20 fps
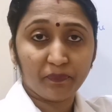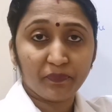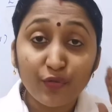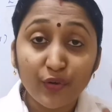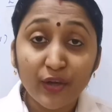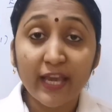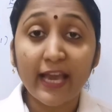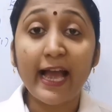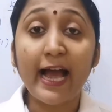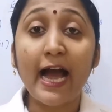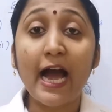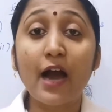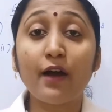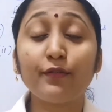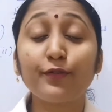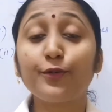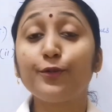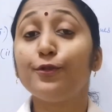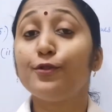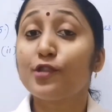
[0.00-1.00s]
we
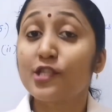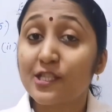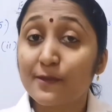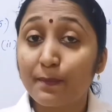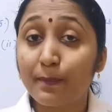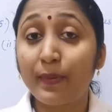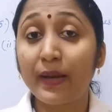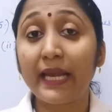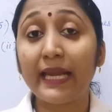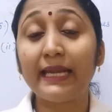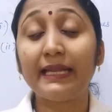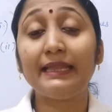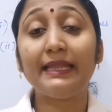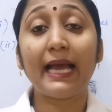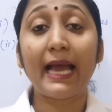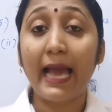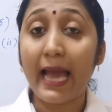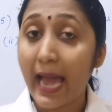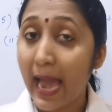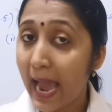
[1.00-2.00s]
have to split the